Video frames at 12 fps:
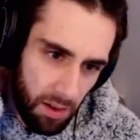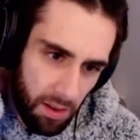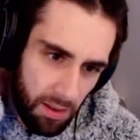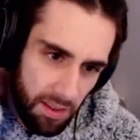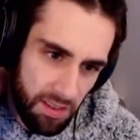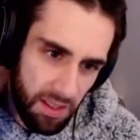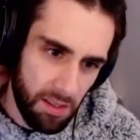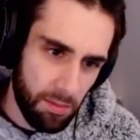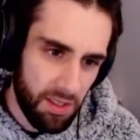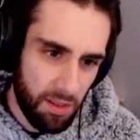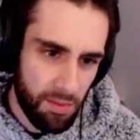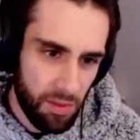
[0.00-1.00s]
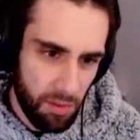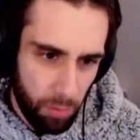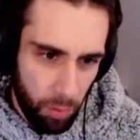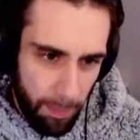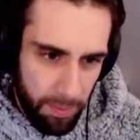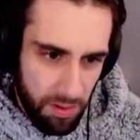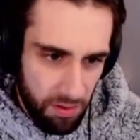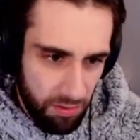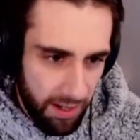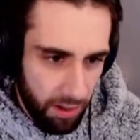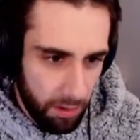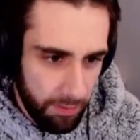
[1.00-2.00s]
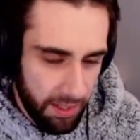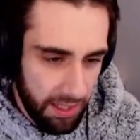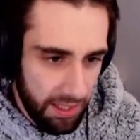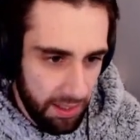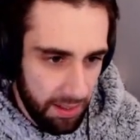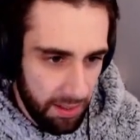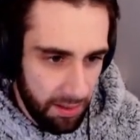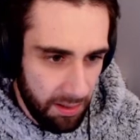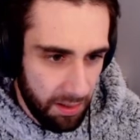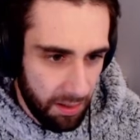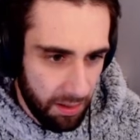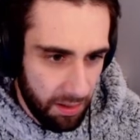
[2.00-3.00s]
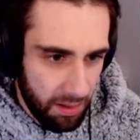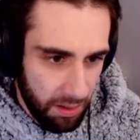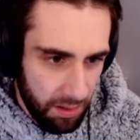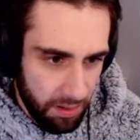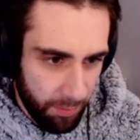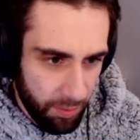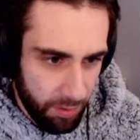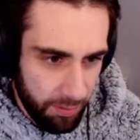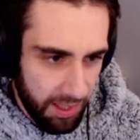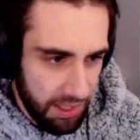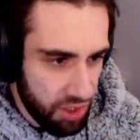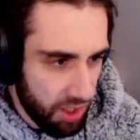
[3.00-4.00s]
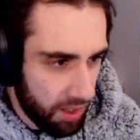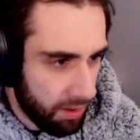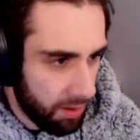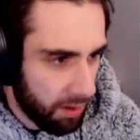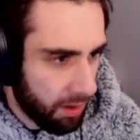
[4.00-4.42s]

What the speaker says: There seems to be some sort of weapons rack over here. Some sort of kitchen.